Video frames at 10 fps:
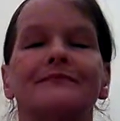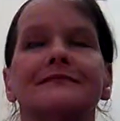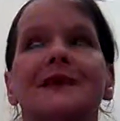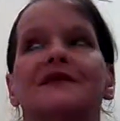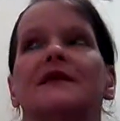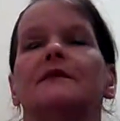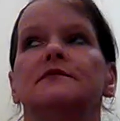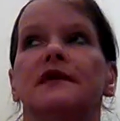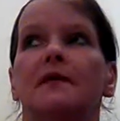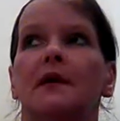It seems
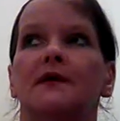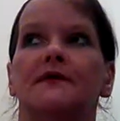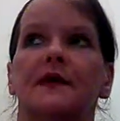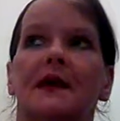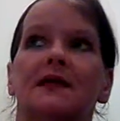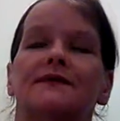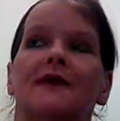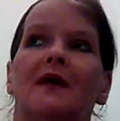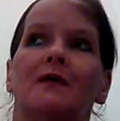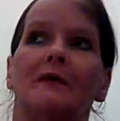to make sense.
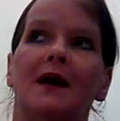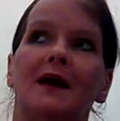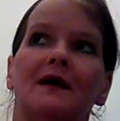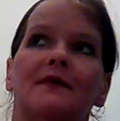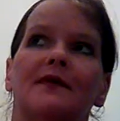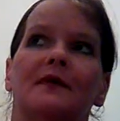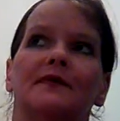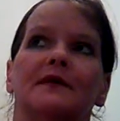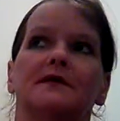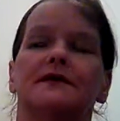It might have some
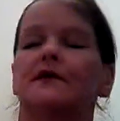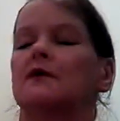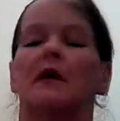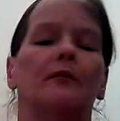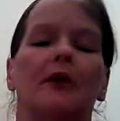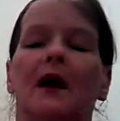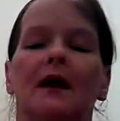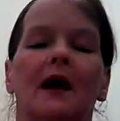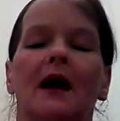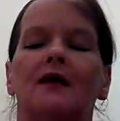sense to it,
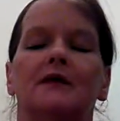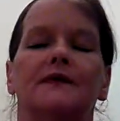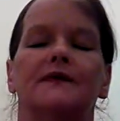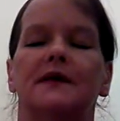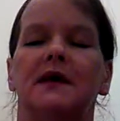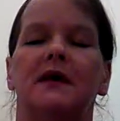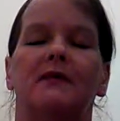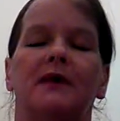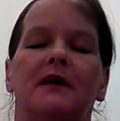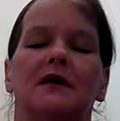but I don't see it,
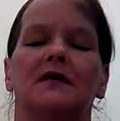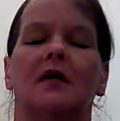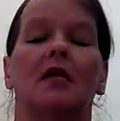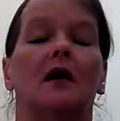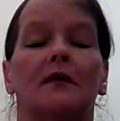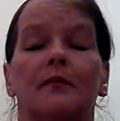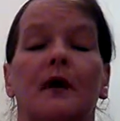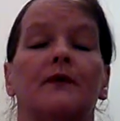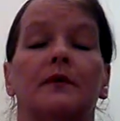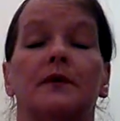because a lot of
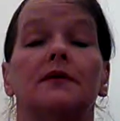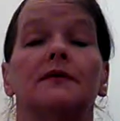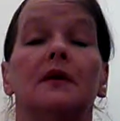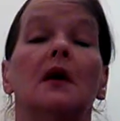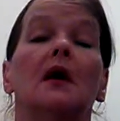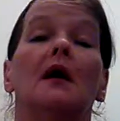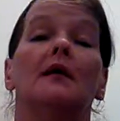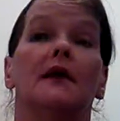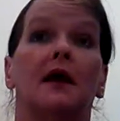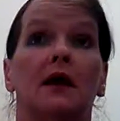my friends
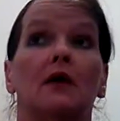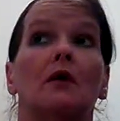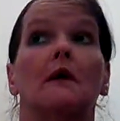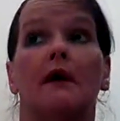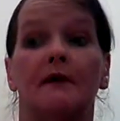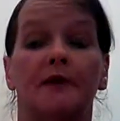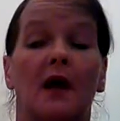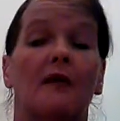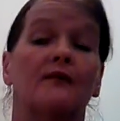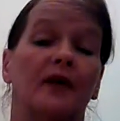that I know have
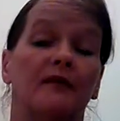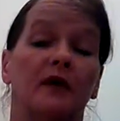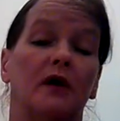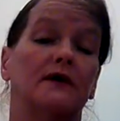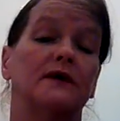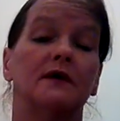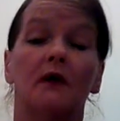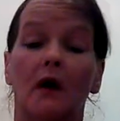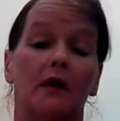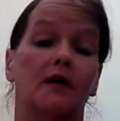come from foster
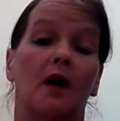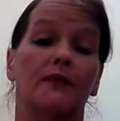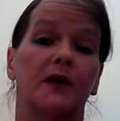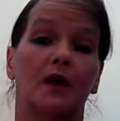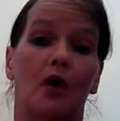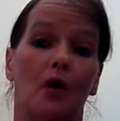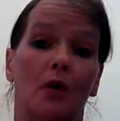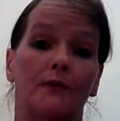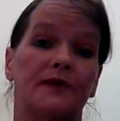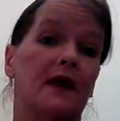or adopted
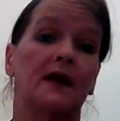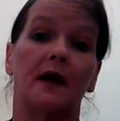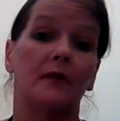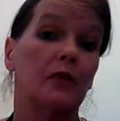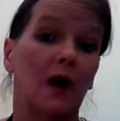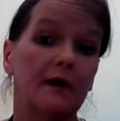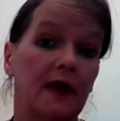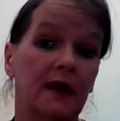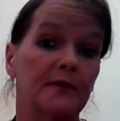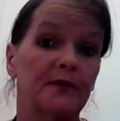homes end up not
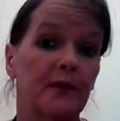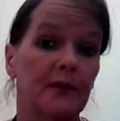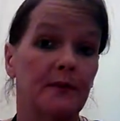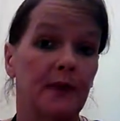caring for the